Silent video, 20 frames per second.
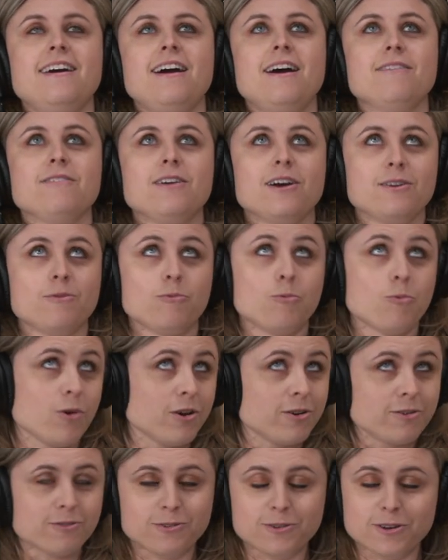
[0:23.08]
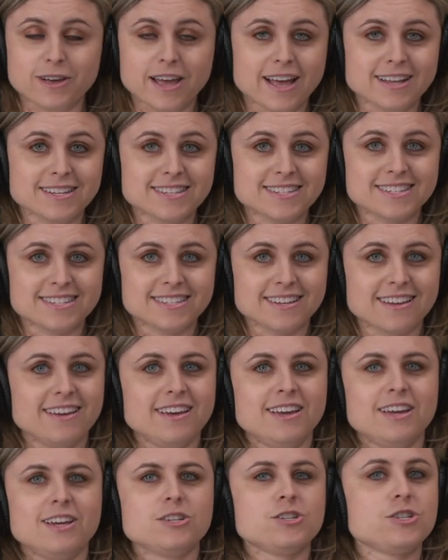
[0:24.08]
I've got a wonderful guest.
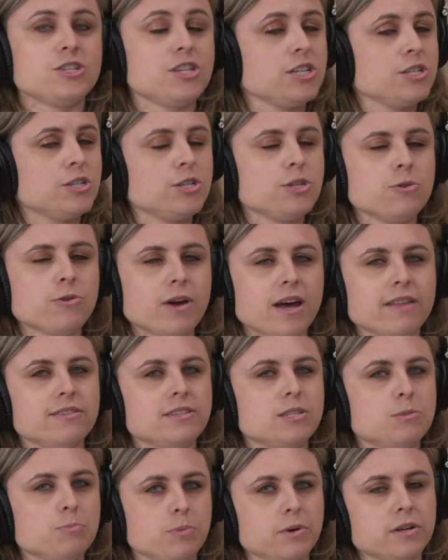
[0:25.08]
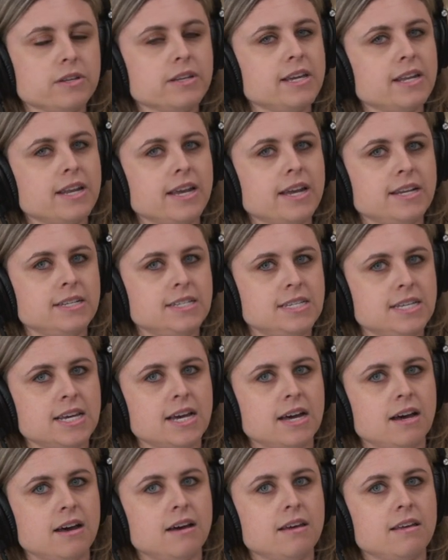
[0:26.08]
She too had this brilliant
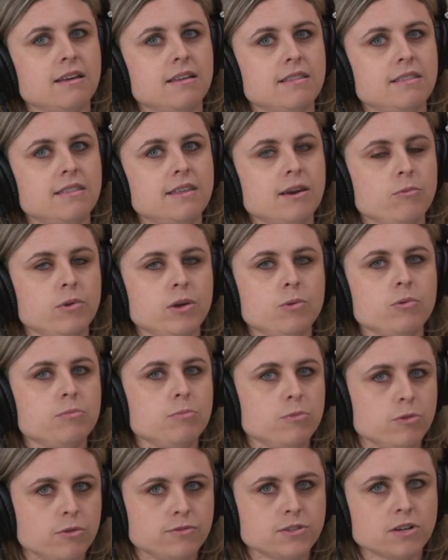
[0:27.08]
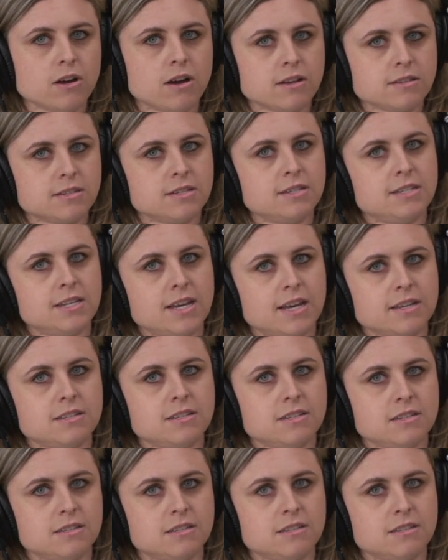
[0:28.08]
idea that we would move to Austin,
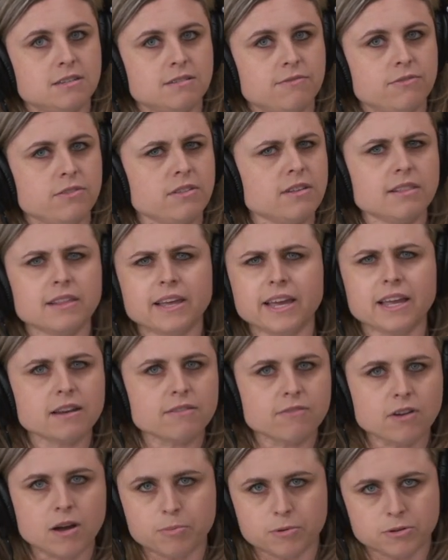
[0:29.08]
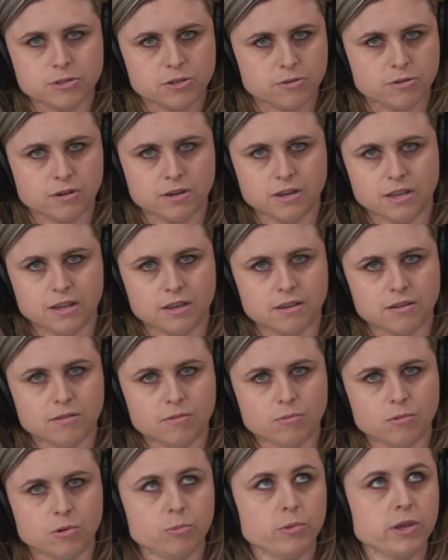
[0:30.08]
Texas for the land of opportunity
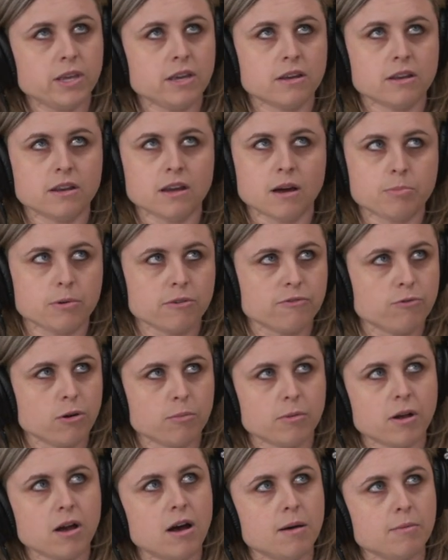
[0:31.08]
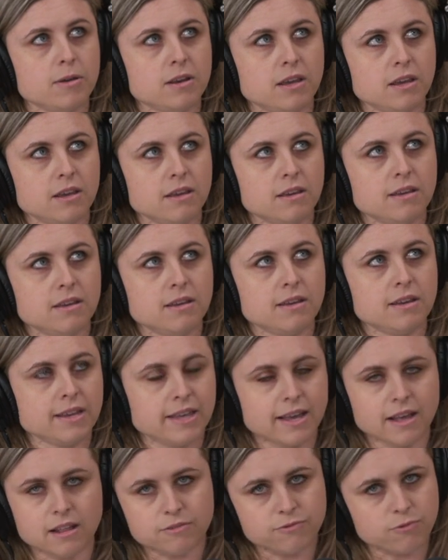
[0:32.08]
when we could not perform comedy in
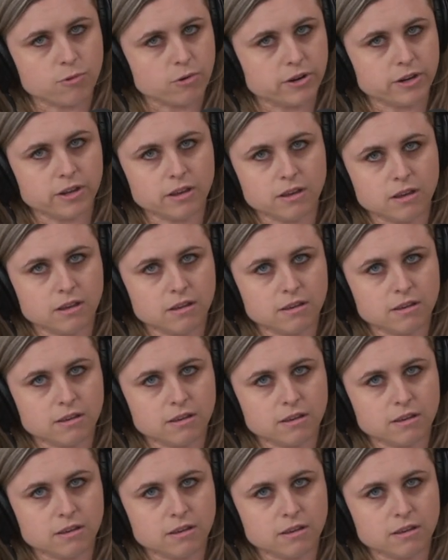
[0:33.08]
California.